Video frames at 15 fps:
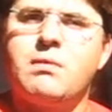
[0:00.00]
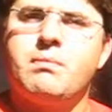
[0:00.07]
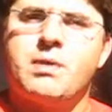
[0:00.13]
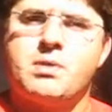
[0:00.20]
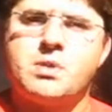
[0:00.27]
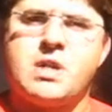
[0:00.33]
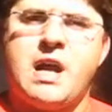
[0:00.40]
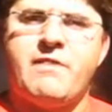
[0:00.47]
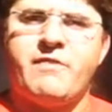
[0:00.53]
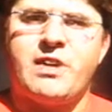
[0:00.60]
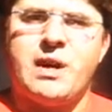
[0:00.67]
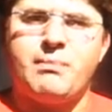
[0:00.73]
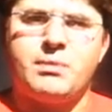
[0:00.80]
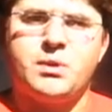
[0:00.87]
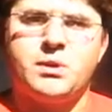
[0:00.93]
because I've
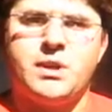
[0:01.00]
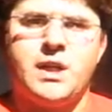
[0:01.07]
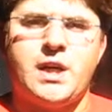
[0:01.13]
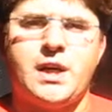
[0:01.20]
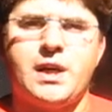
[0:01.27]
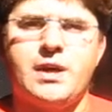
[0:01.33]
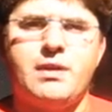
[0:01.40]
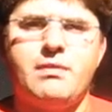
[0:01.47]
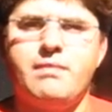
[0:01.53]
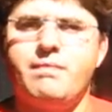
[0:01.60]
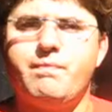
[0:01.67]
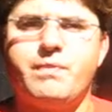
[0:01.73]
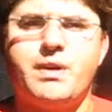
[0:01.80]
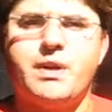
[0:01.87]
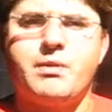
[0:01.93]
come to the
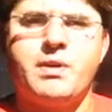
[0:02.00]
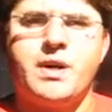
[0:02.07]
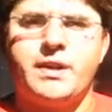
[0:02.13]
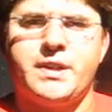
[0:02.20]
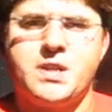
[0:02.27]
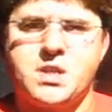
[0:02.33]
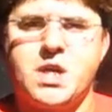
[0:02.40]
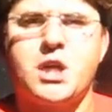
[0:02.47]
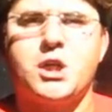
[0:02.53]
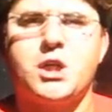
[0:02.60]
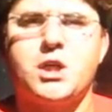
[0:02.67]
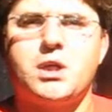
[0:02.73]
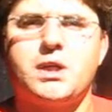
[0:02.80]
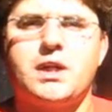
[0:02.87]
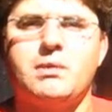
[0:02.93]
realization